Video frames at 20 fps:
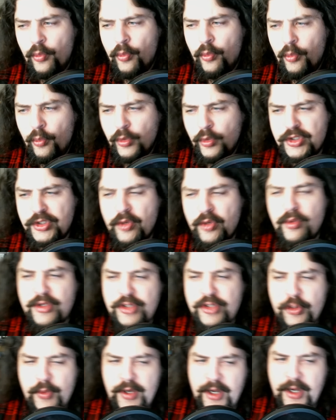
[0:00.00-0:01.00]
Sony's
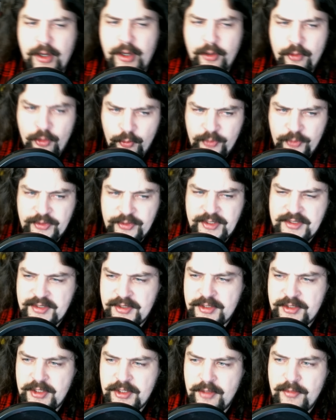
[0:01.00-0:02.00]
doing here with this
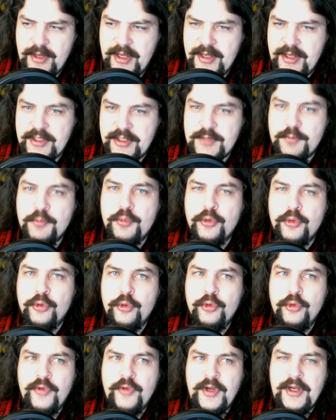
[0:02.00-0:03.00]
system is
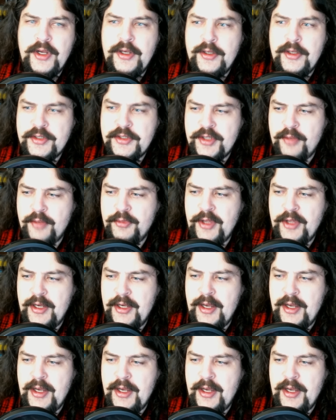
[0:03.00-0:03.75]
proving something